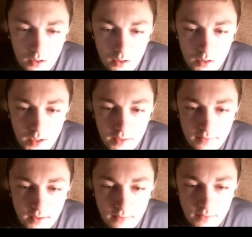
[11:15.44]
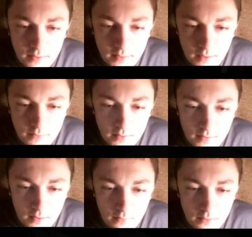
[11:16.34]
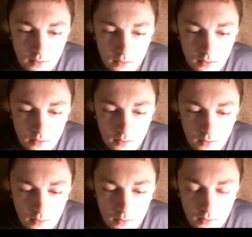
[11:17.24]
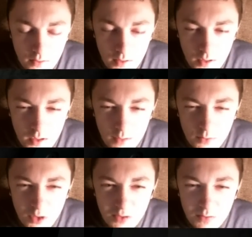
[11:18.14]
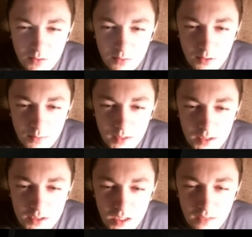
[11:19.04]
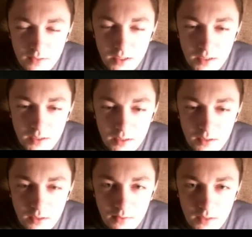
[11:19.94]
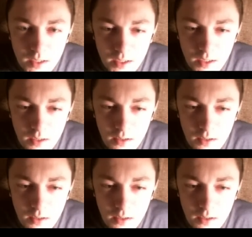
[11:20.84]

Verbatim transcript: Okay, I saved, I saved, I saved. I need more. One more mini Chave. I need another key.